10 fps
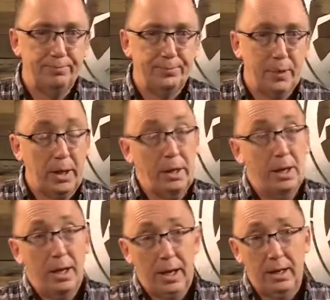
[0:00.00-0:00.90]
And
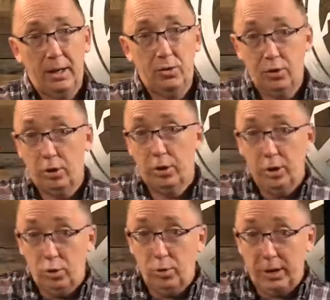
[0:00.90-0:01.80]
certainly you
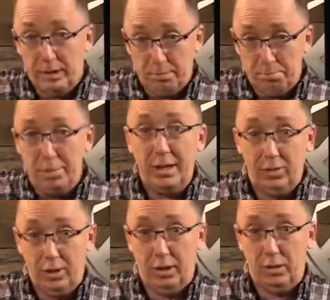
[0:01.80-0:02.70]
do that in the big
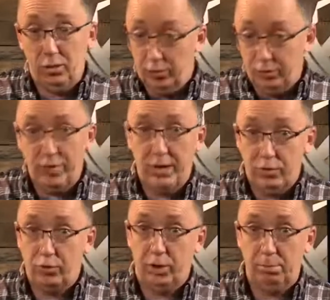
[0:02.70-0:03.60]
things if your faith is
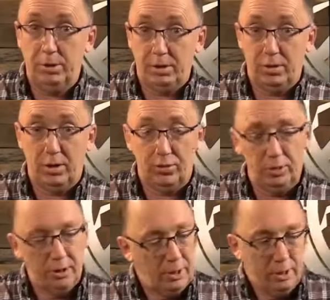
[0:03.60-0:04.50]
really being tested,
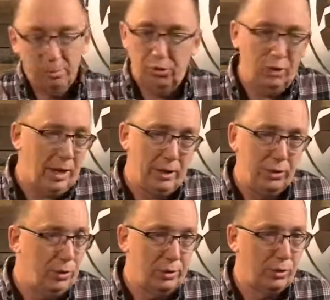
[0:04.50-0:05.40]
but you got to do it
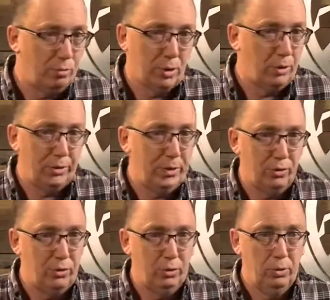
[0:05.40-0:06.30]
in the small things
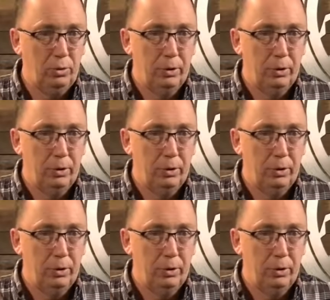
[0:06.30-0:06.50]
too.